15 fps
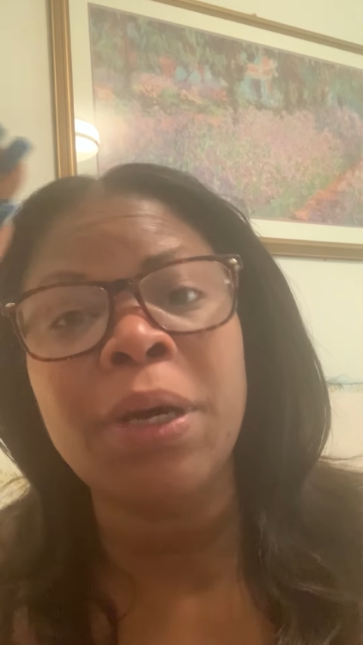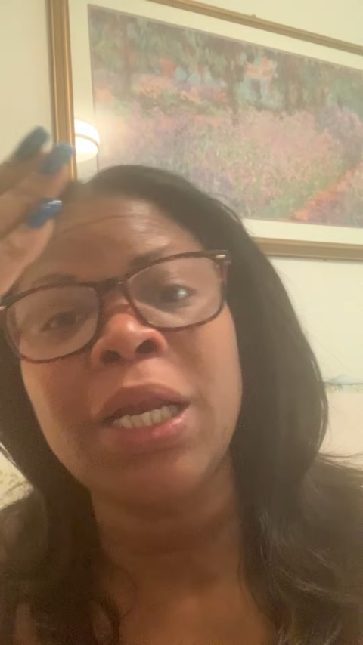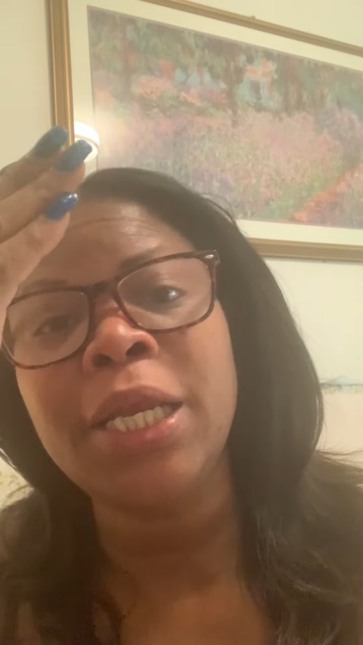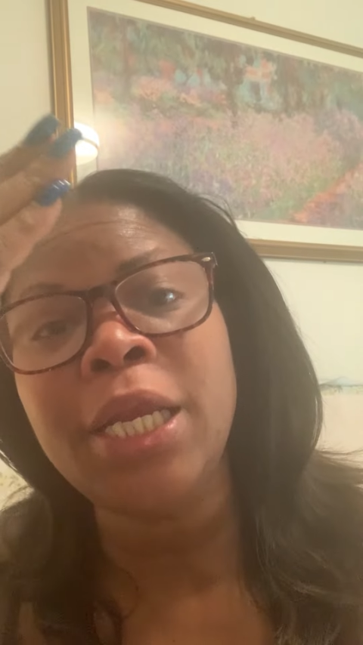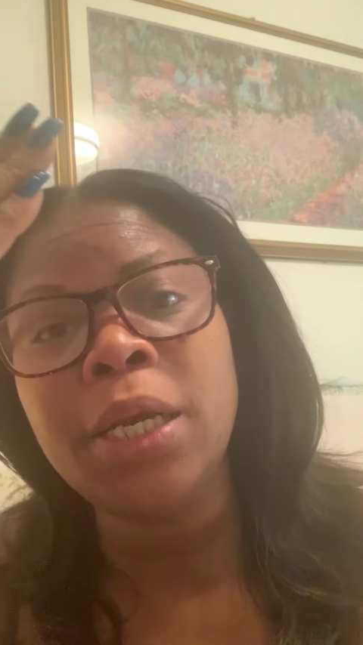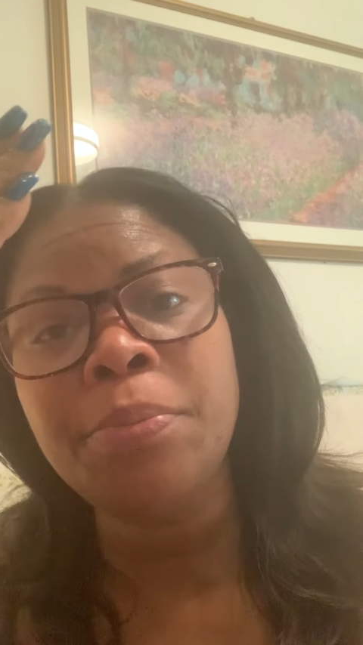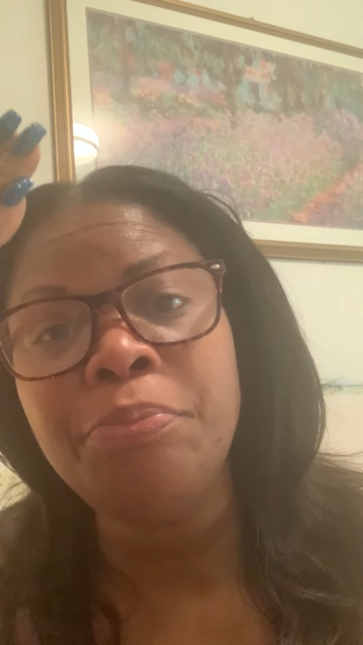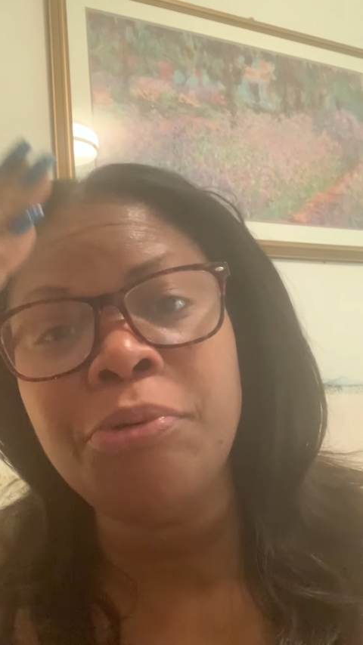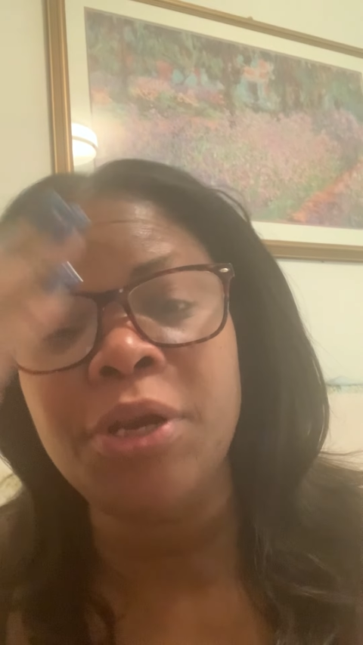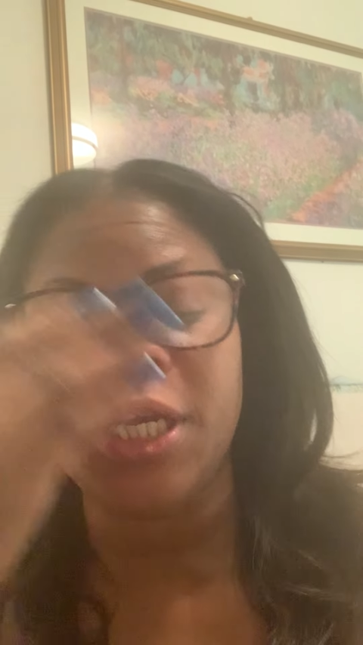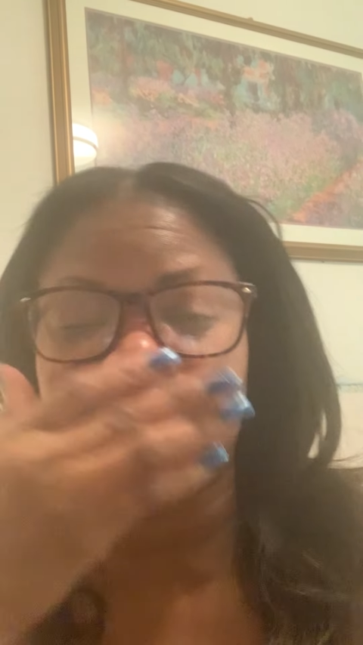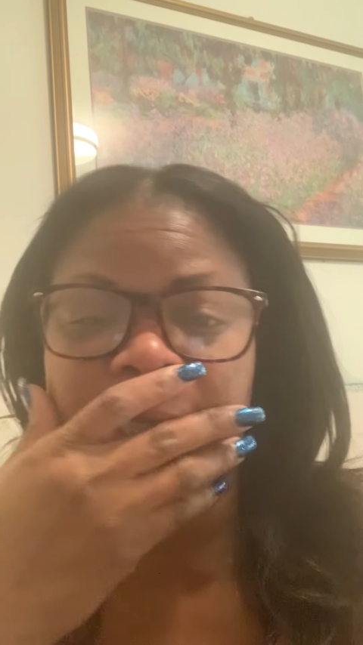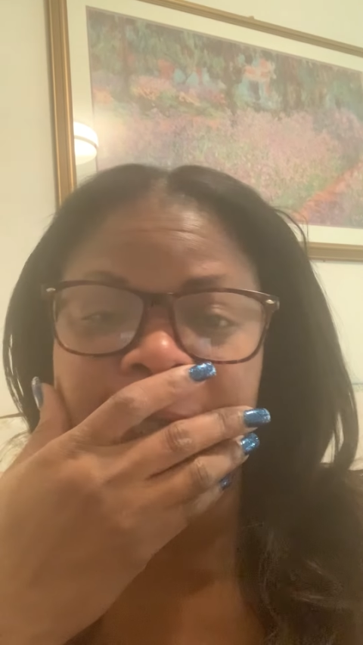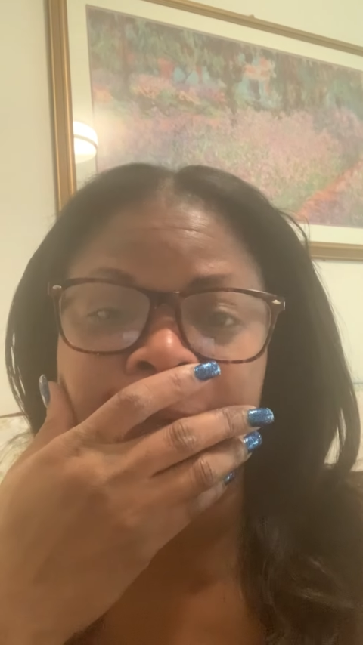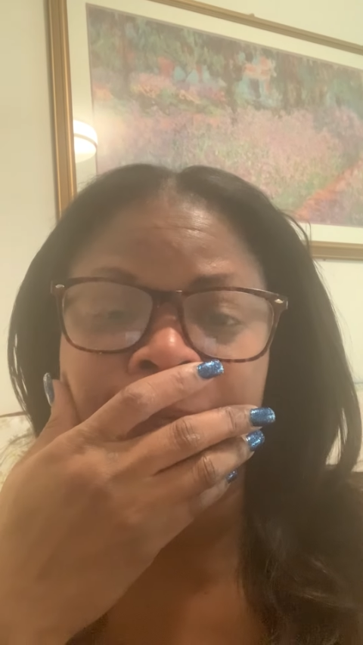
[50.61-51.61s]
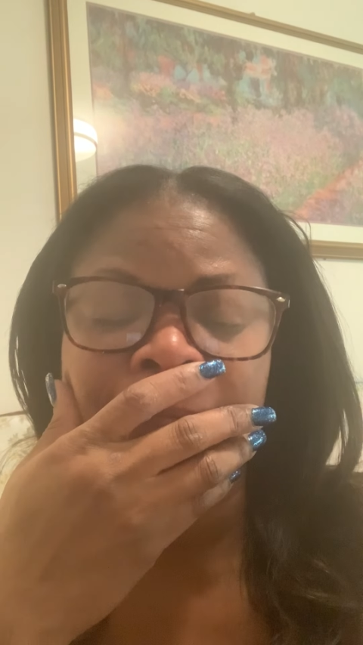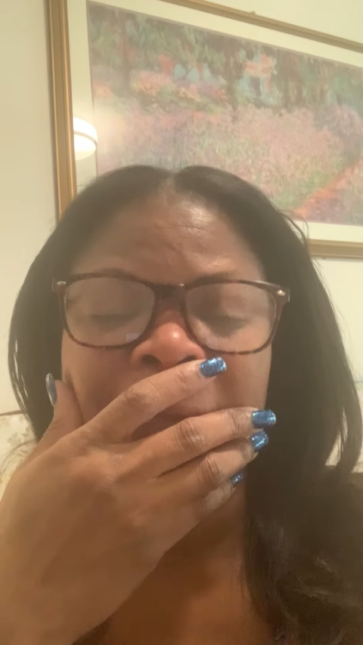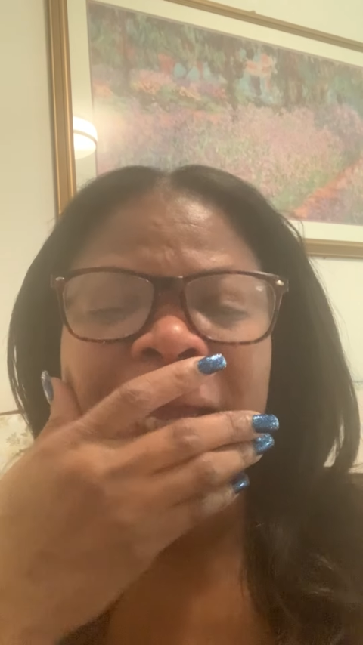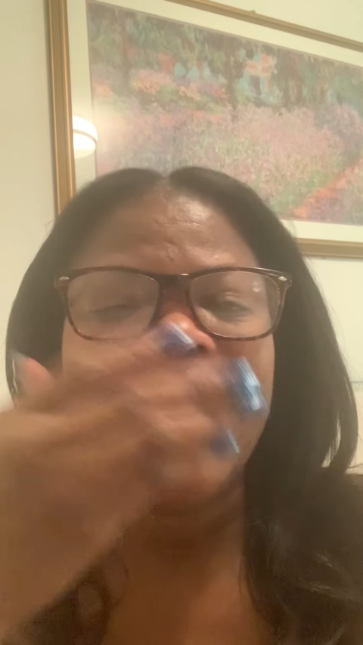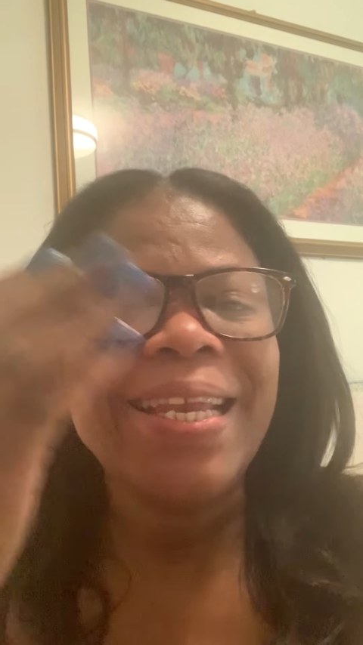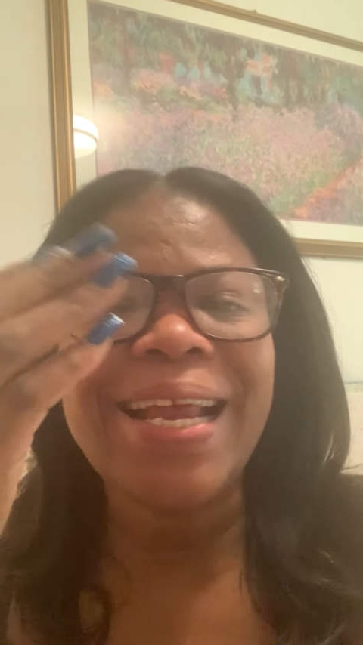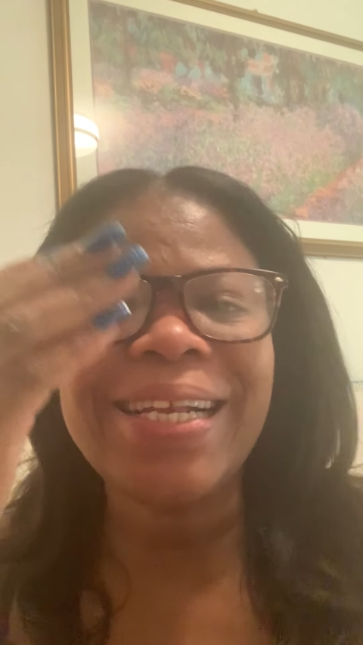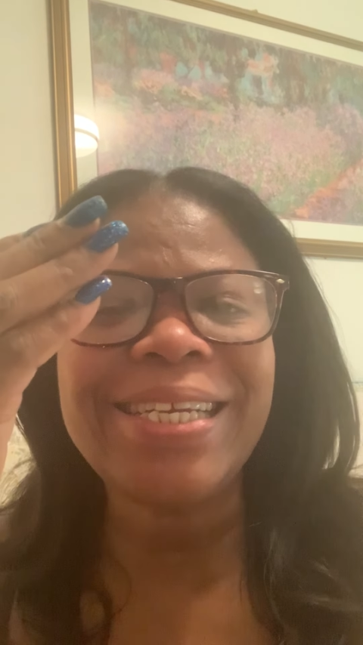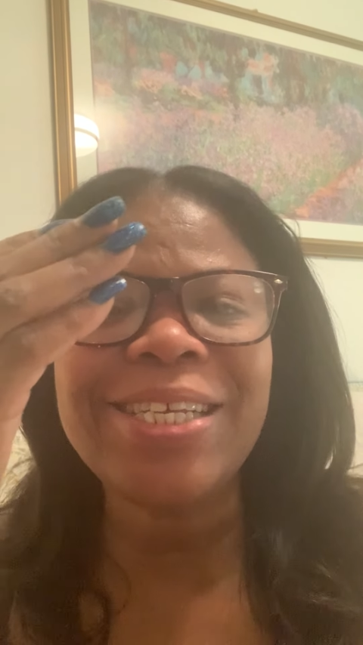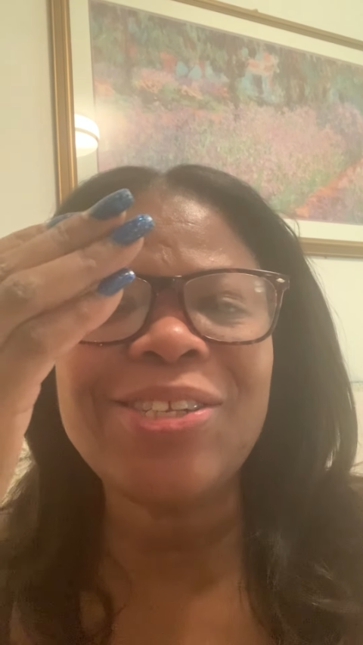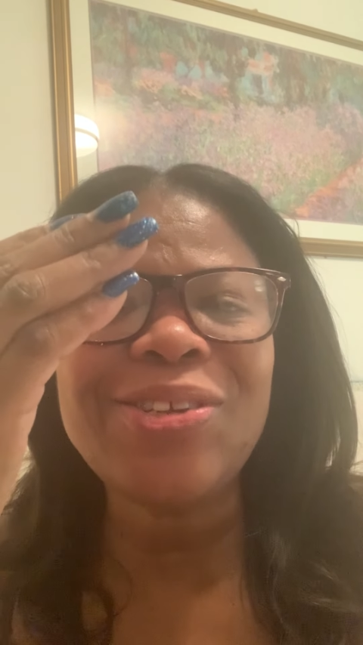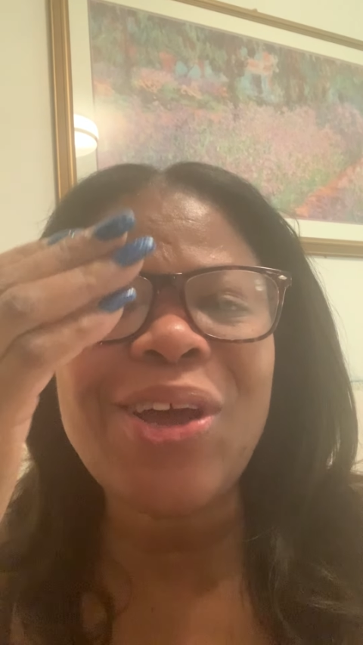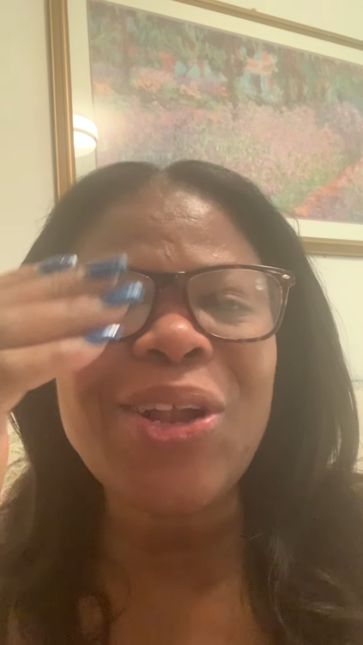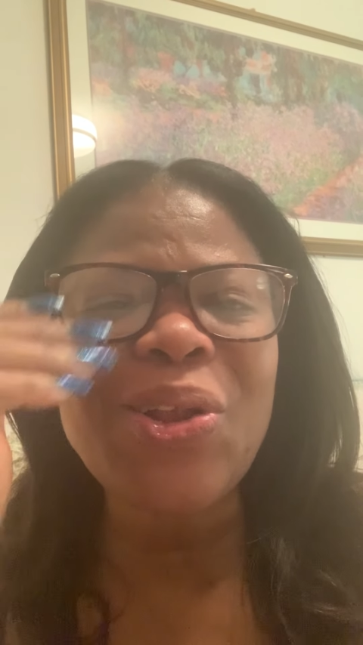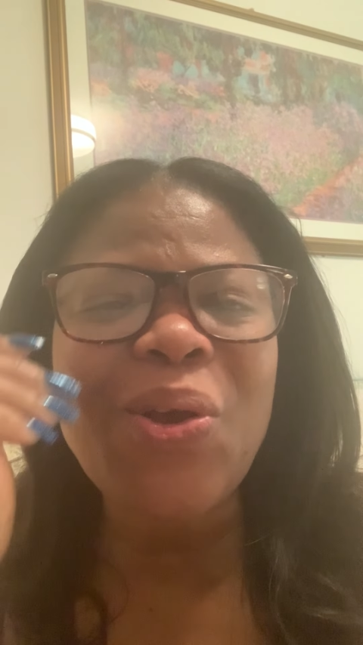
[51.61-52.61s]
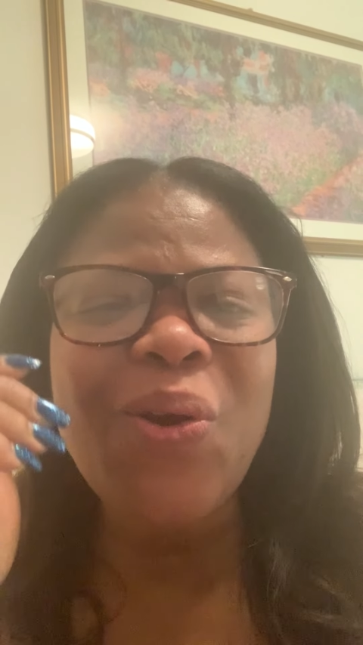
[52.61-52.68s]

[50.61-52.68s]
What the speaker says: a little breeze. That is not